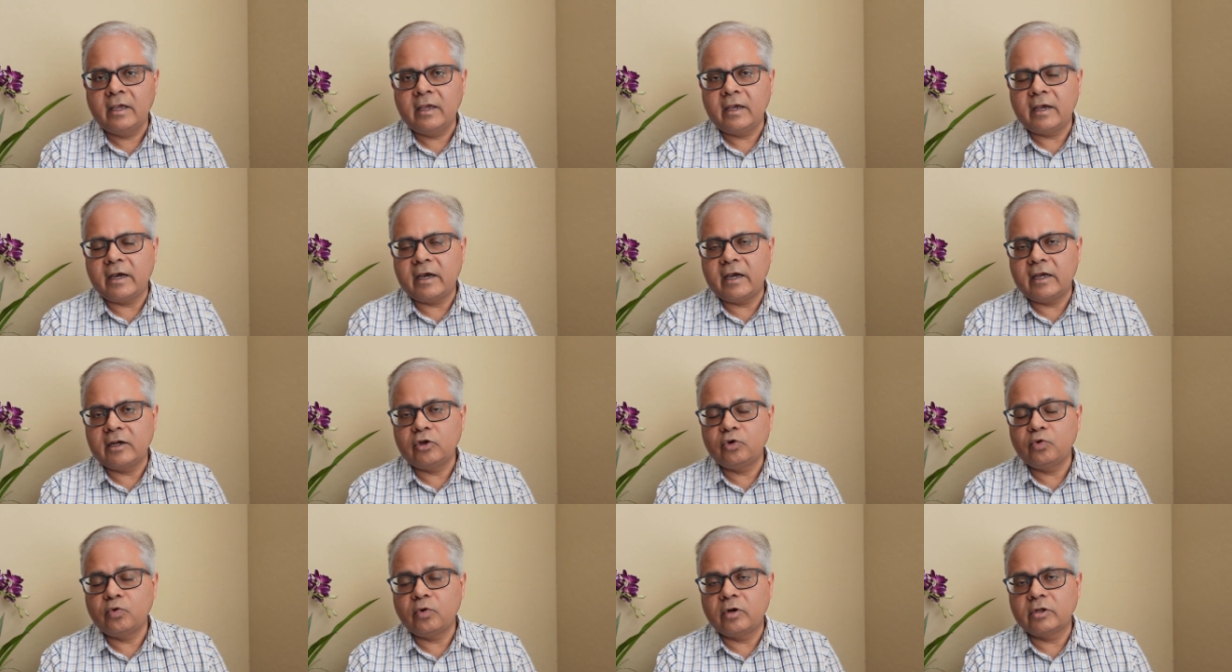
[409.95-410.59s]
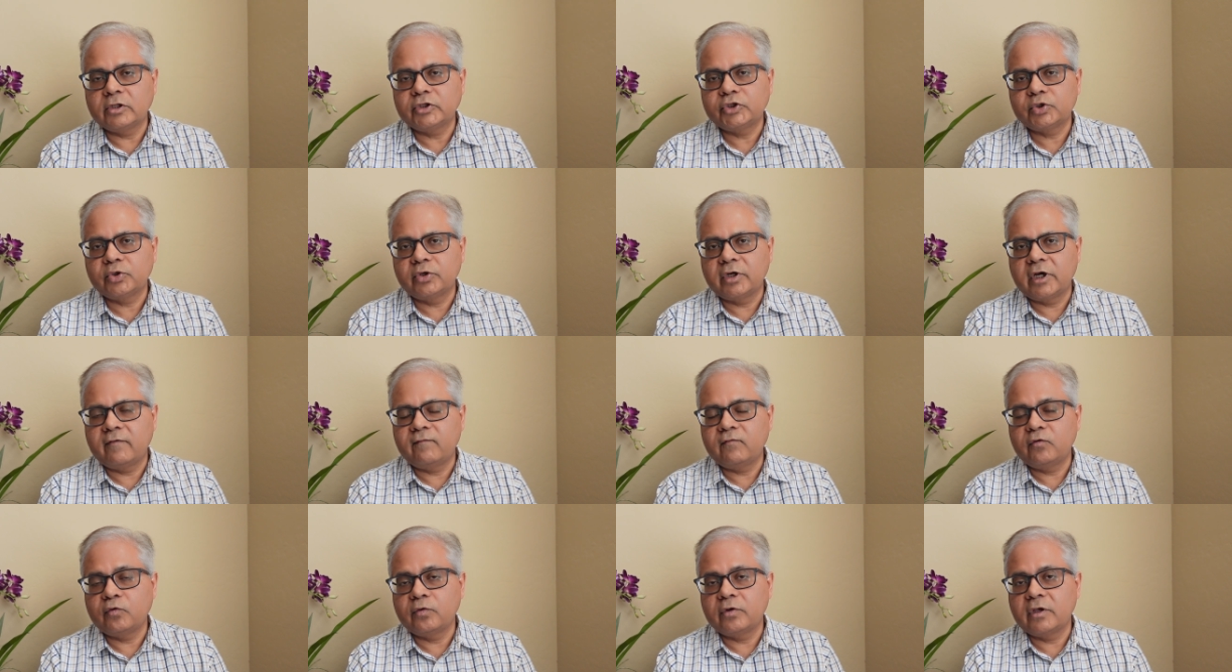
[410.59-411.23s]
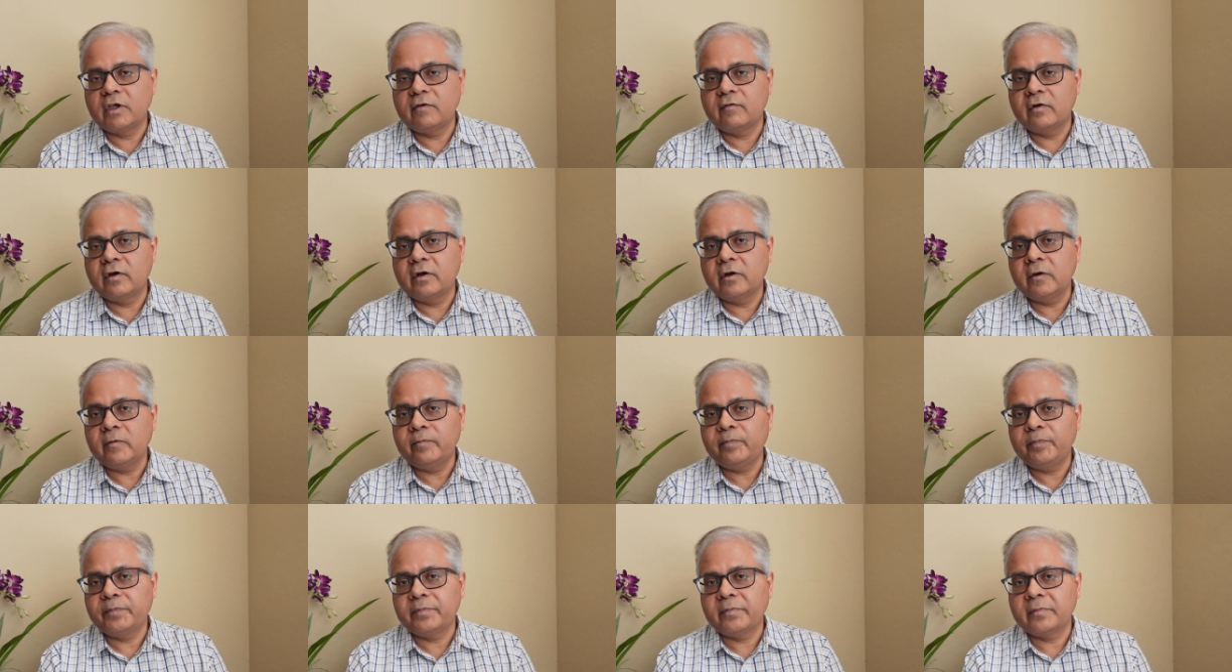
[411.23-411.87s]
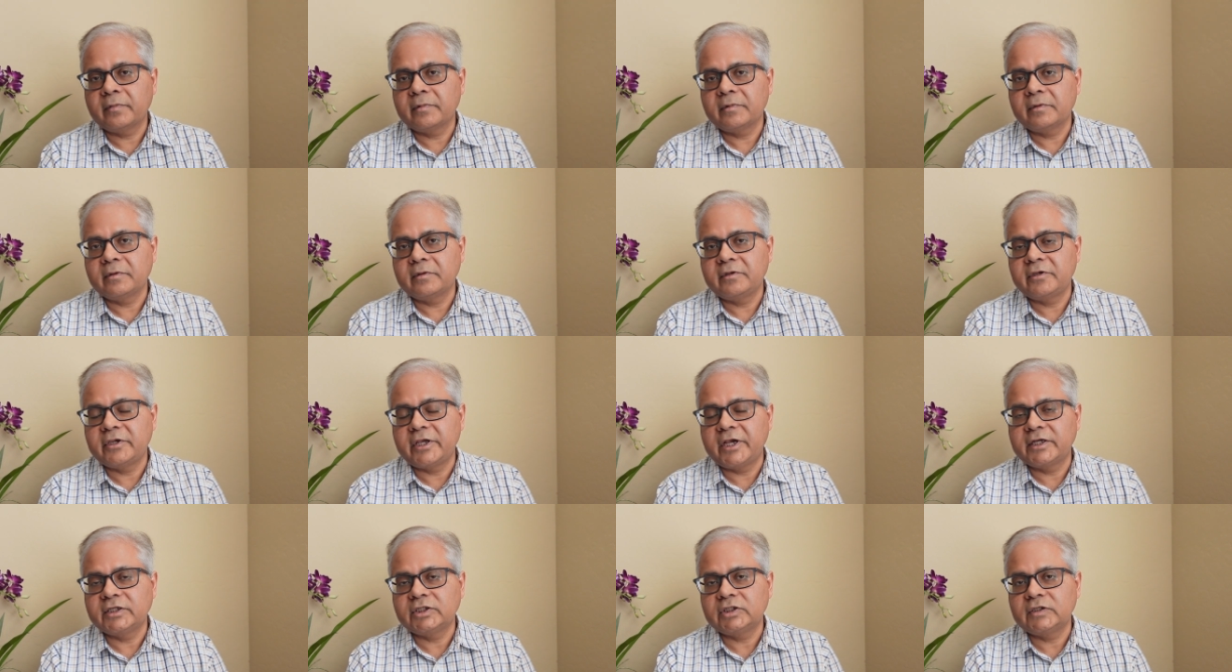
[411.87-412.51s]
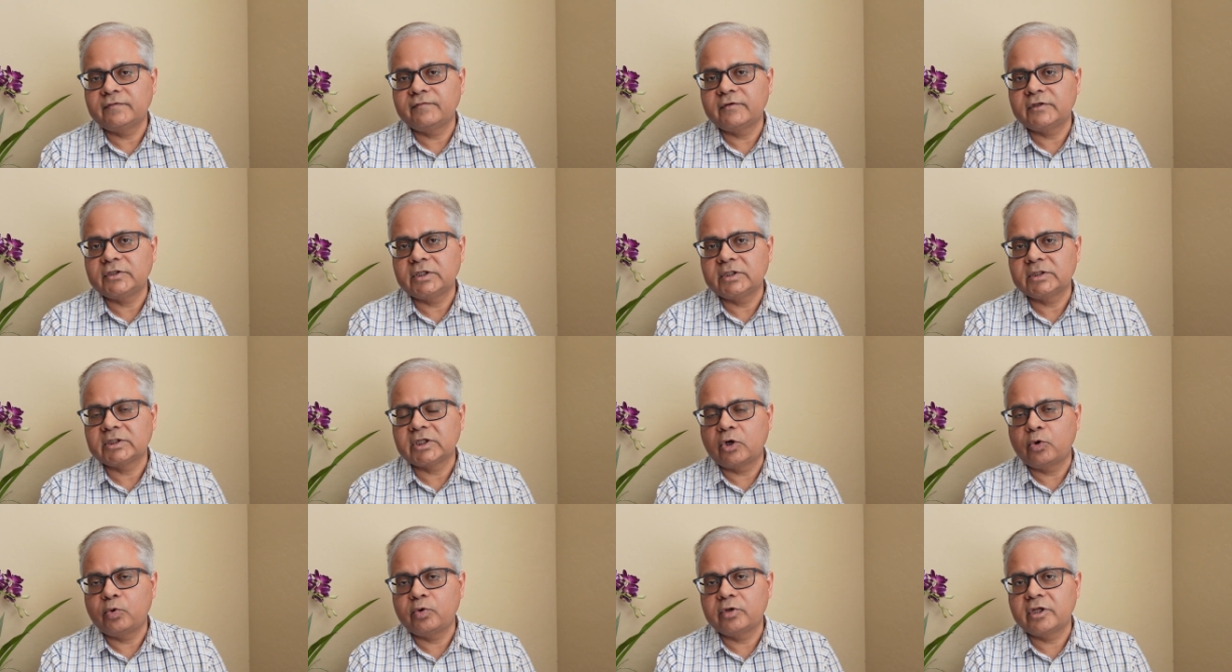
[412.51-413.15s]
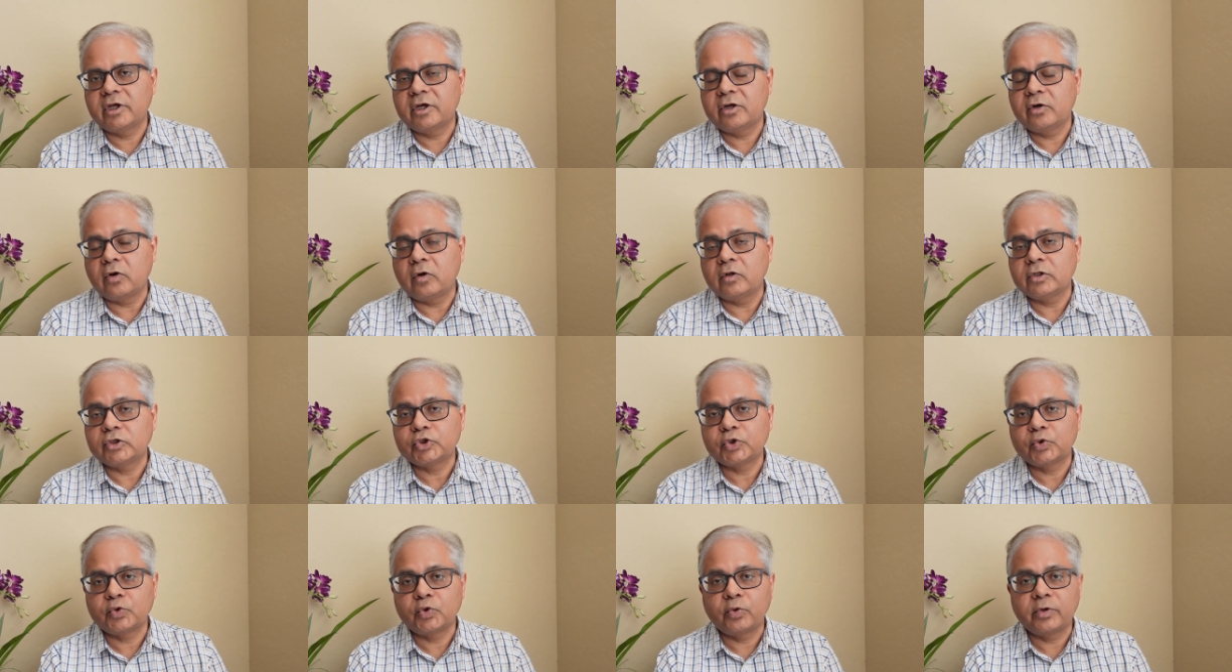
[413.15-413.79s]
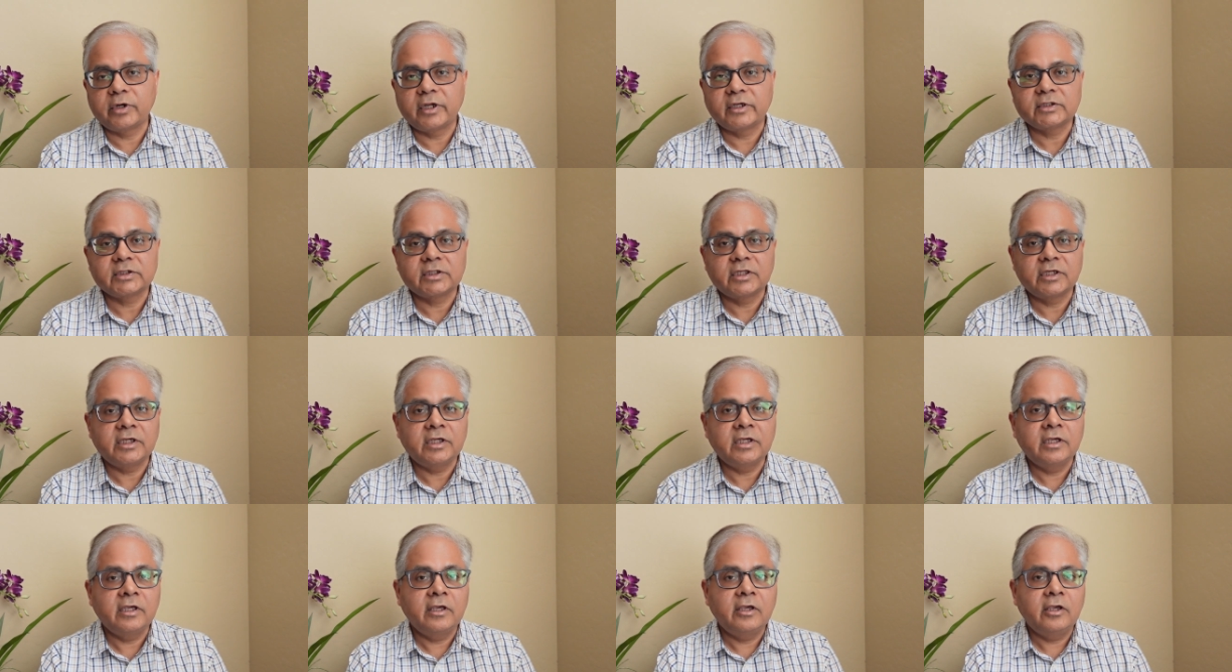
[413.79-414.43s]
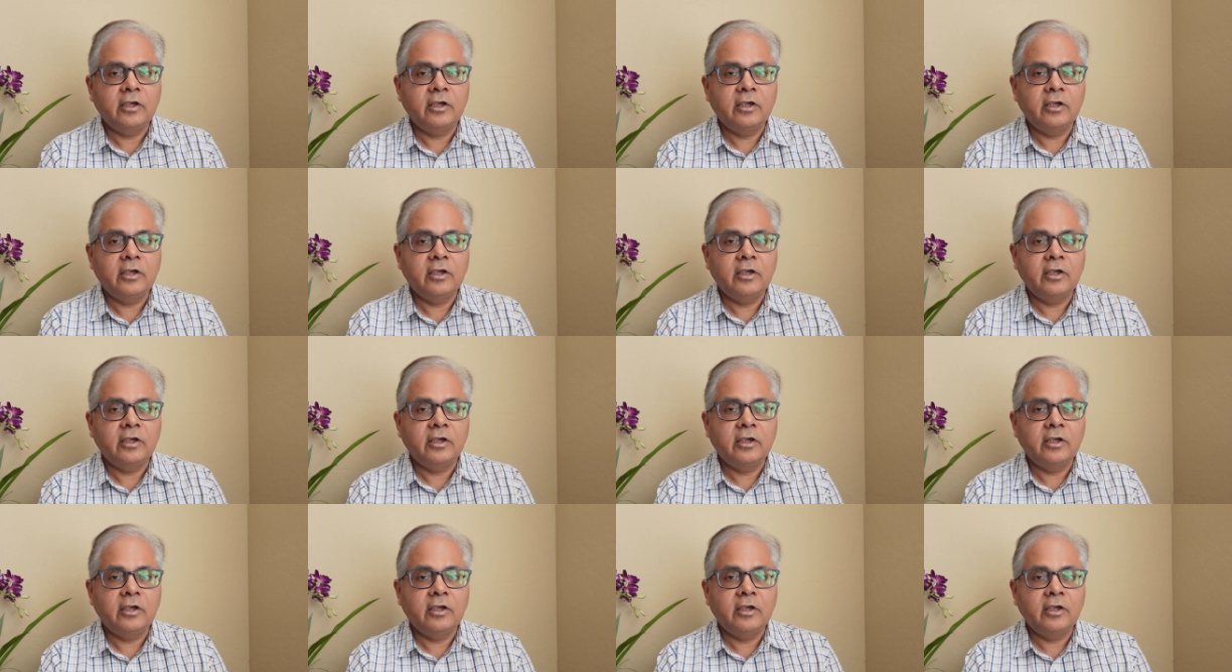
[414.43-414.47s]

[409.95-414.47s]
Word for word: and you also have to give a test which is out there also known as the